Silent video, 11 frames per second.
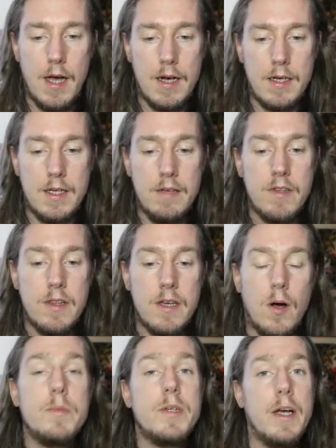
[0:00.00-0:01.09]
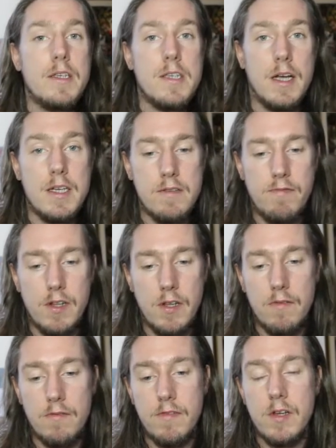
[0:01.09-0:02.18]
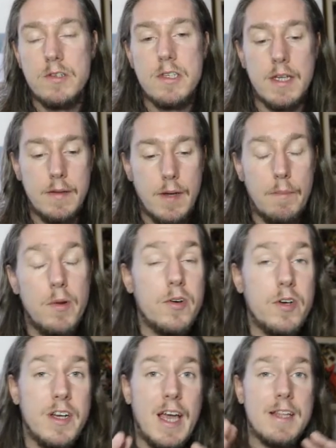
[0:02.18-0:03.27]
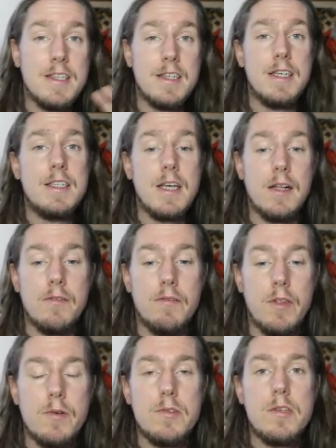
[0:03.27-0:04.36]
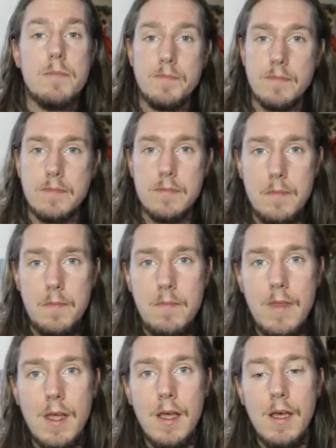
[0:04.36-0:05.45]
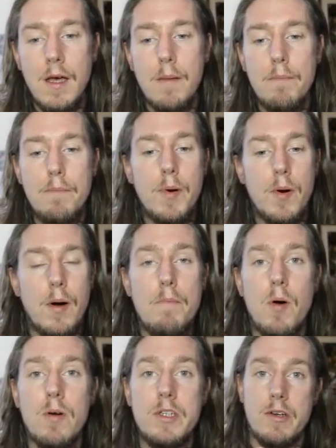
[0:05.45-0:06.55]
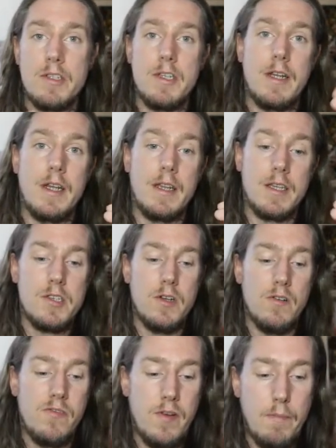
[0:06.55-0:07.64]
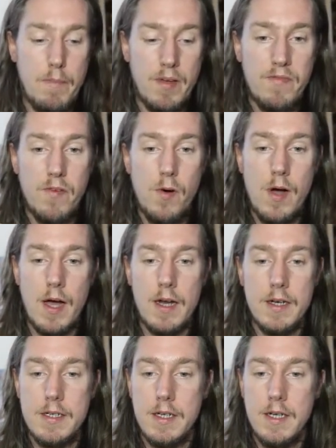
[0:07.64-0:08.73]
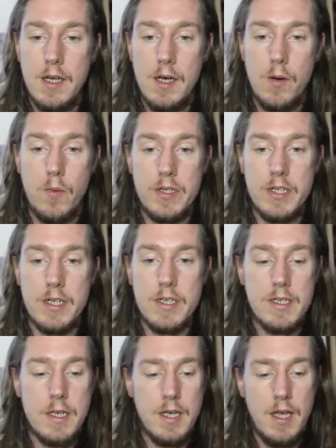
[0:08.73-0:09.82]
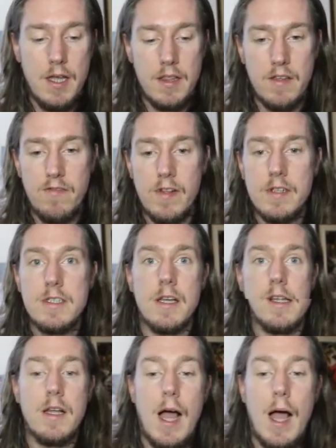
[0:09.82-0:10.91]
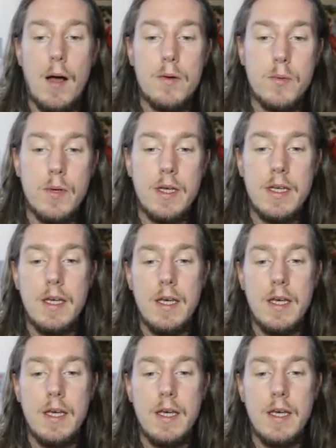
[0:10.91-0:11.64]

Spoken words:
even the object size and velocity. I'm not going to get into detail of those, but I'm more interested in the stuff beforehand, which is the filter. How do we